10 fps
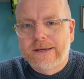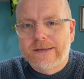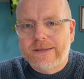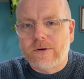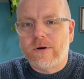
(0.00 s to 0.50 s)

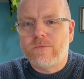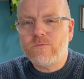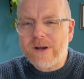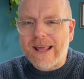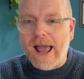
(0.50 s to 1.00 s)
They're a
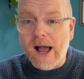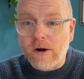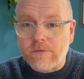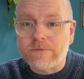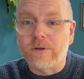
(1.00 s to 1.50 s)
really
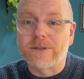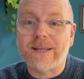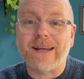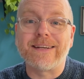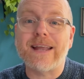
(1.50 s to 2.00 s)
helpful
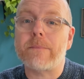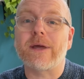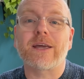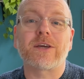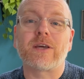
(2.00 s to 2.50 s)

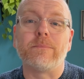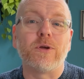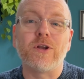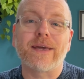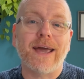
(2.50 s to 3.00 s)
dynamic
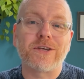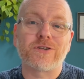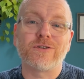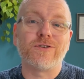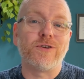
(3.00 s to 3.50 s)

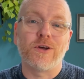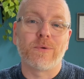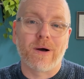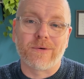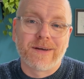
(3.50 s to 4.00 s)
communication
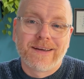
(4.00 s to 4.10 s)
duo,